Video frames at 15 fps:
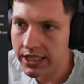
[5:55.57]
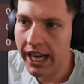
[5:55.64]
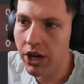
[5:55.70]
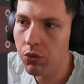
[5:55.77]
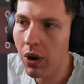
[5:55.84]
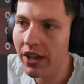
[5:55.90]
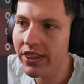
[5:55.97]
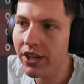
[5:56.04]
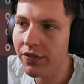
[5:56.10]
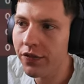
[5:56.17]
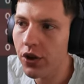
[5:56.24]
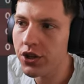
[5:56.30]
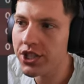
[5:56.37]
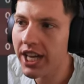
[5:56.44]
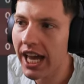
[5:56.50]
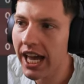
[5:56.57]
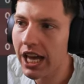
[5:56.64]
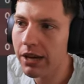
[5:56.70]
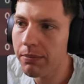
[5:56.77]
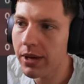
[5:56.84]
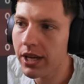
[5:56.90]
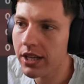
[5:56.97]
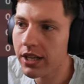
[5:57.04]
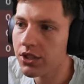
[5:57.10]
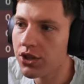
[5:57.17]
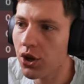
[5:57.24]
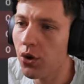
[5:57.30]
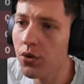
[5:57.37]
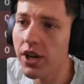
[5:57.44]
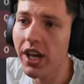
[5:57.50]
They won their first game
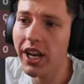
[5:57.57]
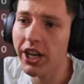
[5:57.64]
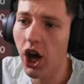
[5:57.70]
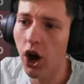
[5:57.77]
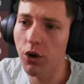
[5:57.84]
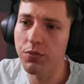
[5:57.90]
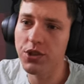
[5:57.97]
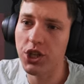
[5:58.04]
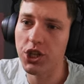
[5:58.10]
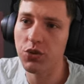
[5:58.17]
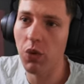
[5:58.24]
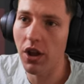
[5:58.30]
2-0 at home to